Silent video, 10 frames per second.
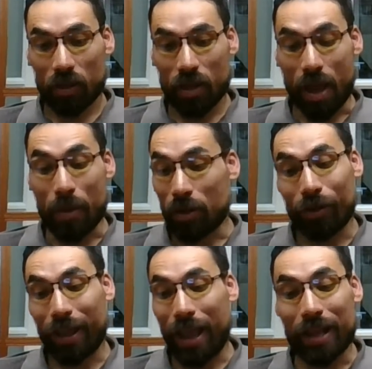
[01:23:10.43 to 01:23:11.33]
I mean,
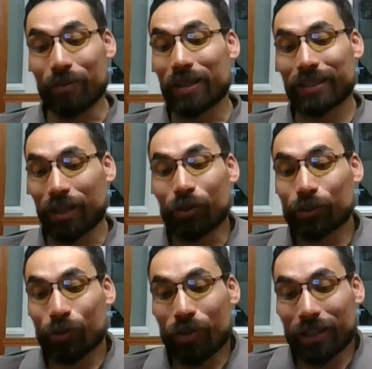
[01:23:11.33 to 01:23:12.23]
okay, animals can
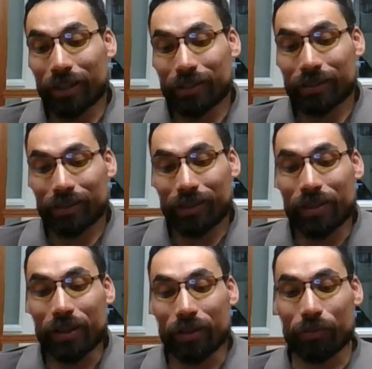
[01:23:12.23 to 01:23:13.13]
also think, that's
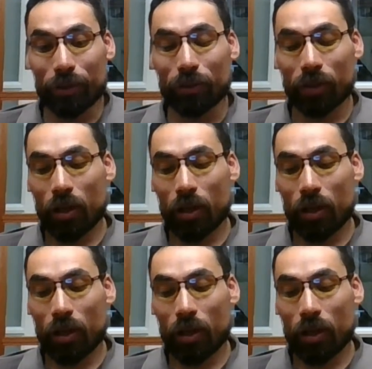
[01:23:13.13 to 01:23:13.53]
clear, but